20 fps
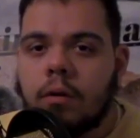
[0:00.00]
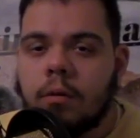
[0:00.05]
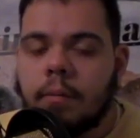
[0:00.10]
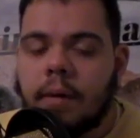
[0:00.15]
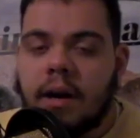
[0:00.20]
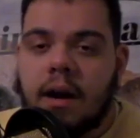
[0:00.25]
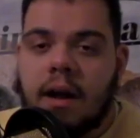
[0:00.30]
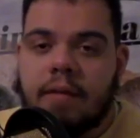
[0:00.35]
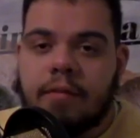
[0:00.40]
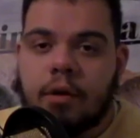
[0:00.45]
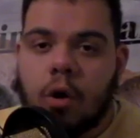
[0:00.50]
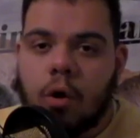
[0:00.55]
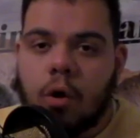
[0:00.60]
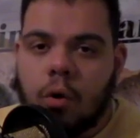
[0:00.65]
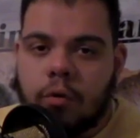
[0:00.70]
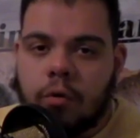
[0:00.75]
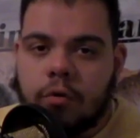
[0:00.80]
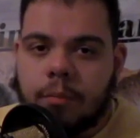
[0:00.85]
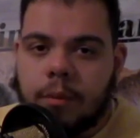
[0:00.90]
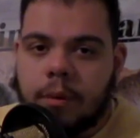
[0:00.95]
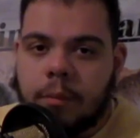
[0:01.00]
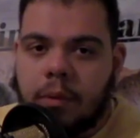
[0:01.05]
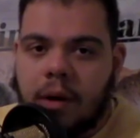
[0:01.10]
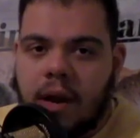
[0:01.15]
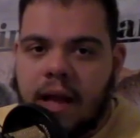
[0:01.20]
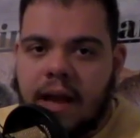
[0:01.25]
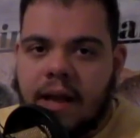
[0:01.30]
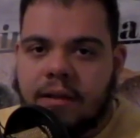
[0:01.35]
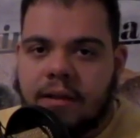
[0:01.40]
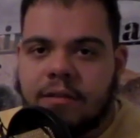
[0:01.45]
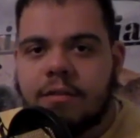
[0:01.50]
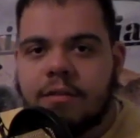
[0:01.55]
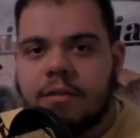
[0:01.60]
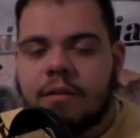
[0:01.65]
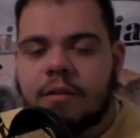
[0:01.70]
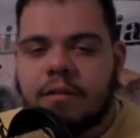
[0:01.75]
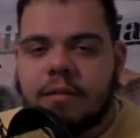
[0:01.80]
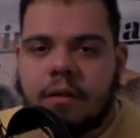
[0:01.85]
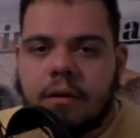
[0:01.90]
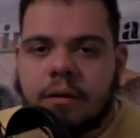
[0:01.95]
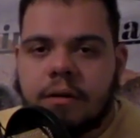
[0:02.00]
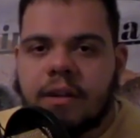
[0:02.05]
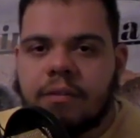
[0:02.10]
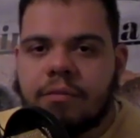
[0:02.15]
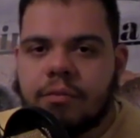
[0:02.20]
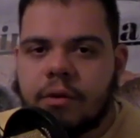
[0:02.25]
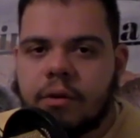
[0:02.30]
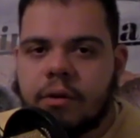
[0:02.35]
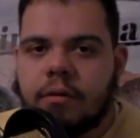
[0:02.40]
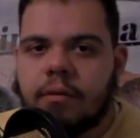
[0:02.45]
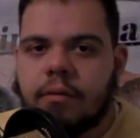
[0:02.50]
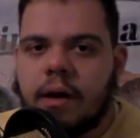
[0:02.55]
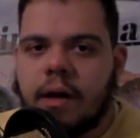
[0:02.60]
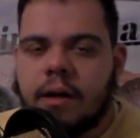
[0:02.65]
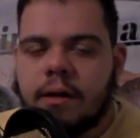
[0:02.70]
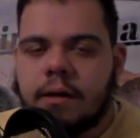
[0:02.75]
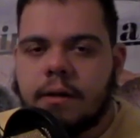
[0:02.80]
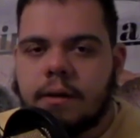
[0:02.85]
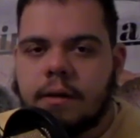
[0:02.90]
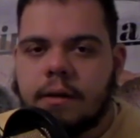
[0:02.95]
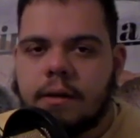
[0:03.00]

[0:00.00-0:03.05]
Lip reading: You might not have goals, but plans, that's a little different, right?